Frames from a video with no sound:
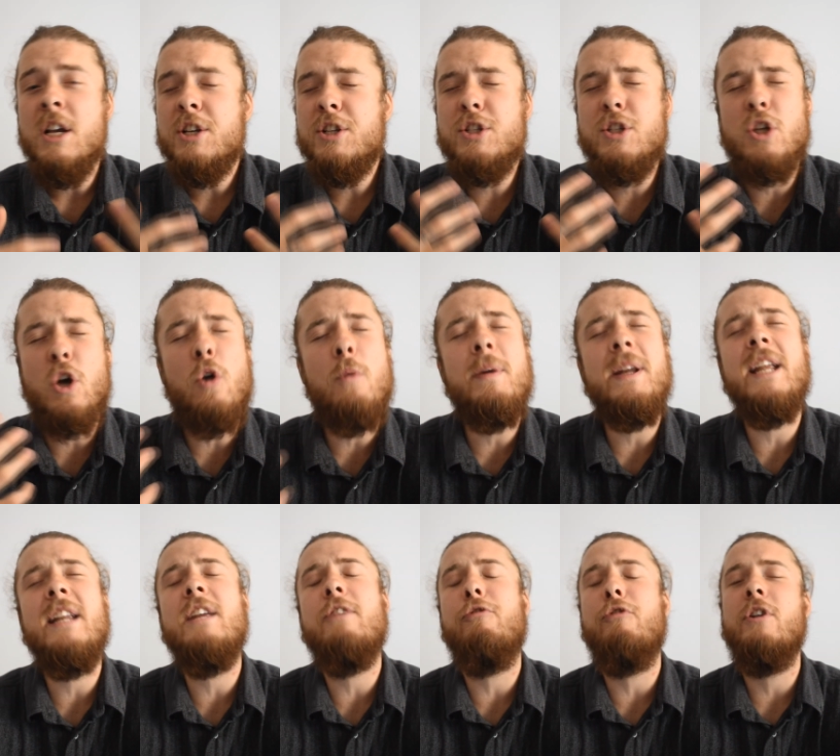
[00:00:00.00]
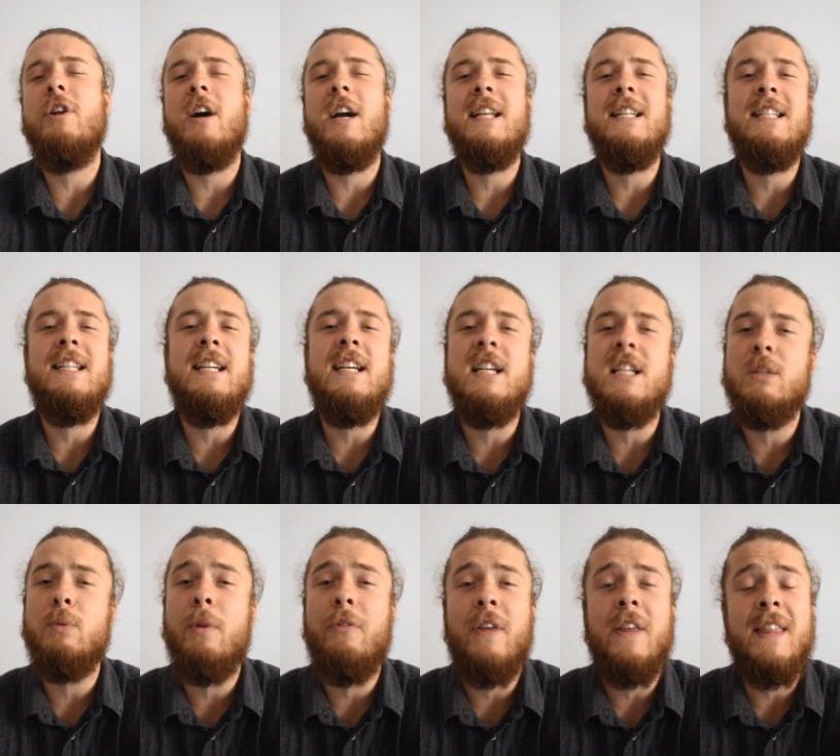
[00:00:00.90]
so many different
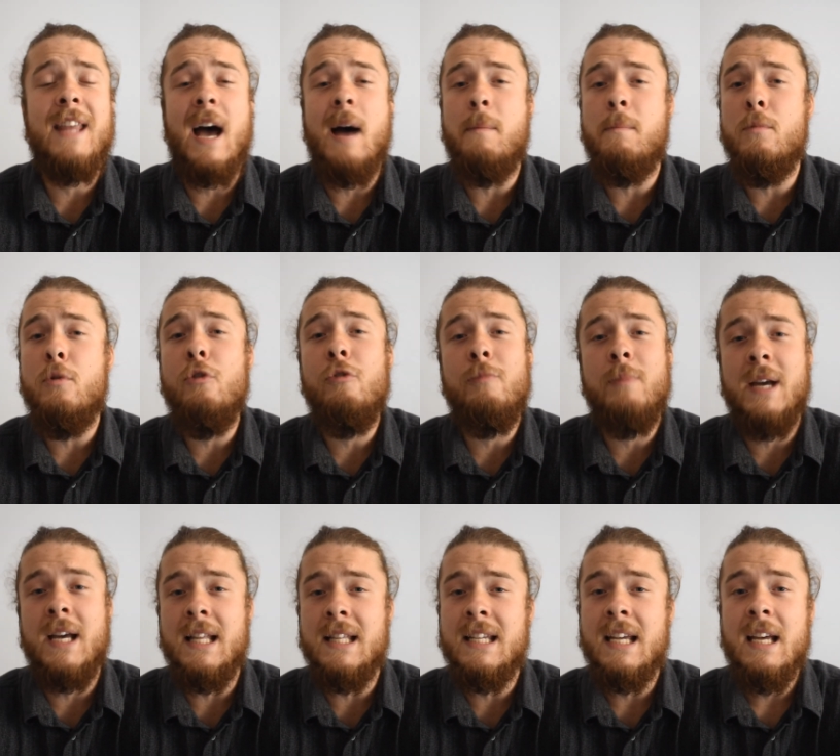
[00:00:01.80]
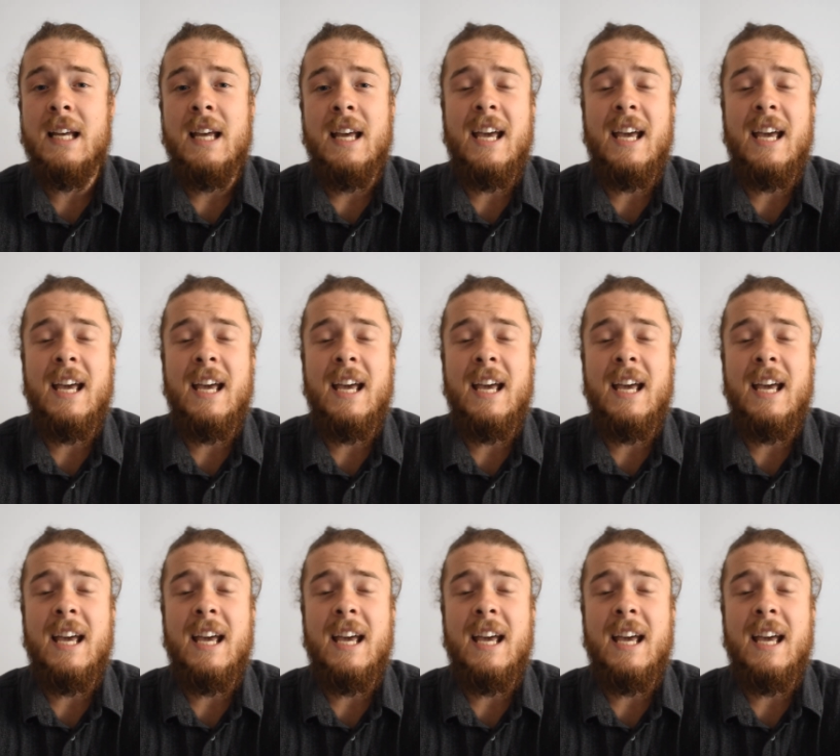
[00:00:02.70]
ideas within that movement,